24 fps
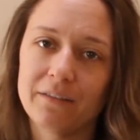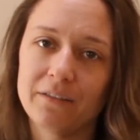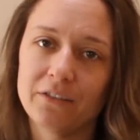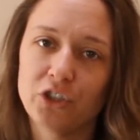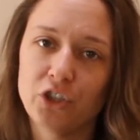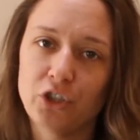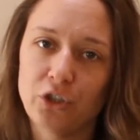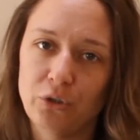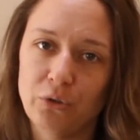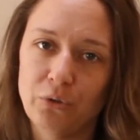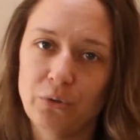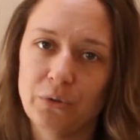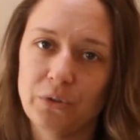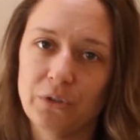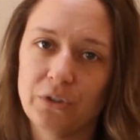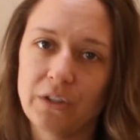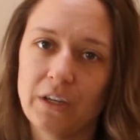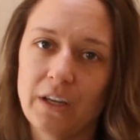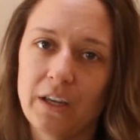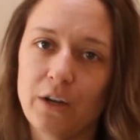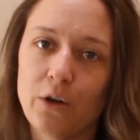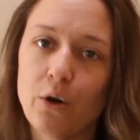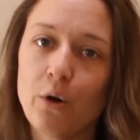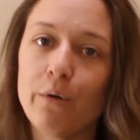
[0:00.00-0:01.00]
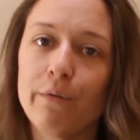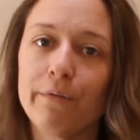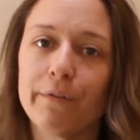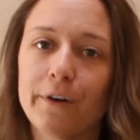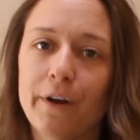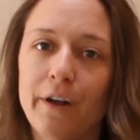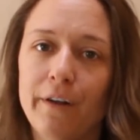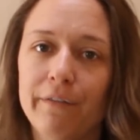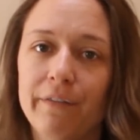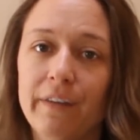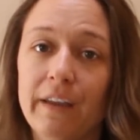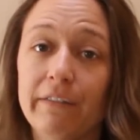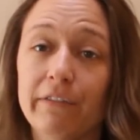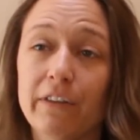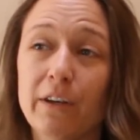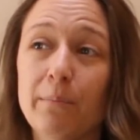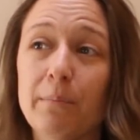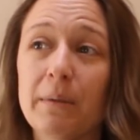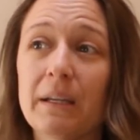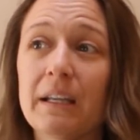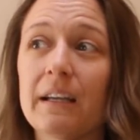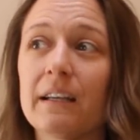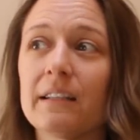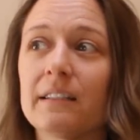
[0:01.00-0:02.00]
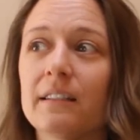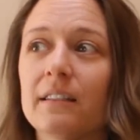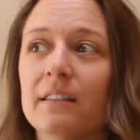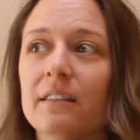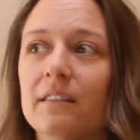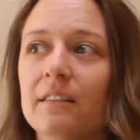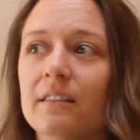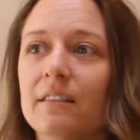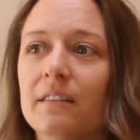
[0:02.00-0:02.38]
choose an overall favorite because